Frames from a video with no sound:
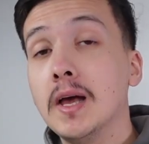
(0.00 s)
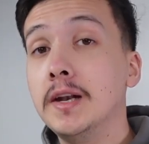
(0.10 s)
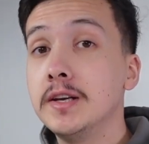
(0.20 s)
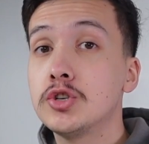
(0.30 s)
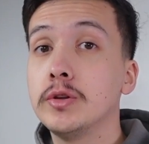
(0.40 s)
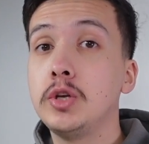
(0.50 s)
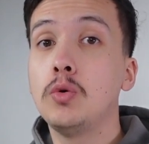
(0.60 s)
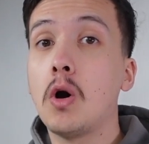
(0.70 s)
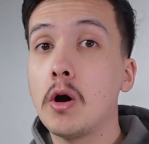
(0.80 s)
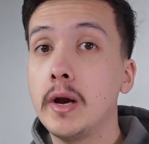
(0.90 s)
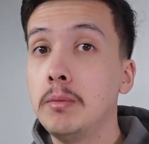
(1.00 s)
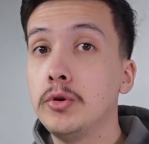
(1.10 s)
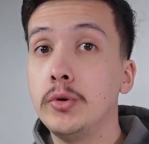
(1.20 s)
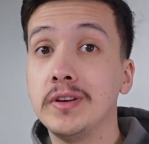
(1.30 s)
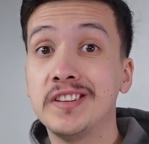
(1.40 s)
Additionally, you are able
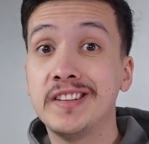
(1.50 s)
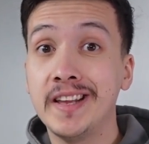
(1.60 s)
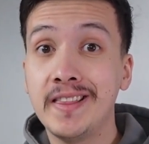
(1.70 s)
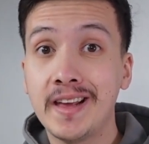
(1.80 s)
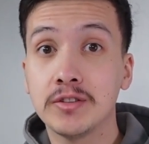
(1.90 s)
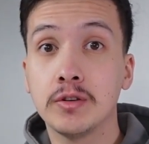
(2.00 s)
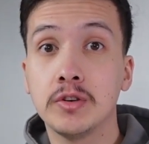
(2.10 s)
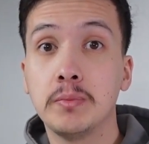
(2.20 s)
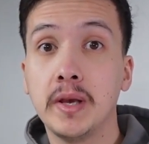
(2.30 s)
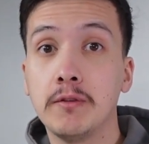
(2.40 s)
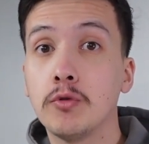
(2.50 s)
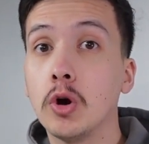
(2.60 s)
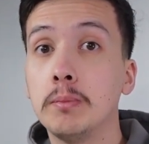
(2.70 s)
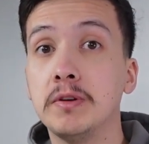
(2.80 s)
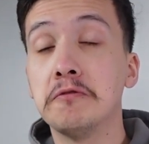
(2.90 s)
to extend that service plan for
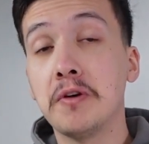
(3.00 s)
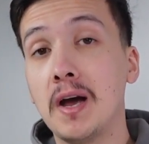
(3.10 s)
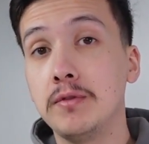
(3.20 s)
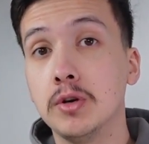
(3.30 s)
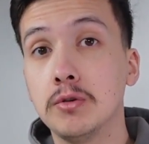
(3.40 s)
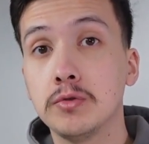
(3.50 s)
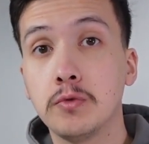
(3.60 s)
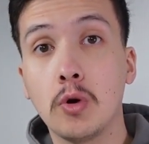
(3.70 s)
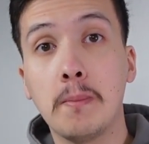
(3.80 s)
up to 5 years for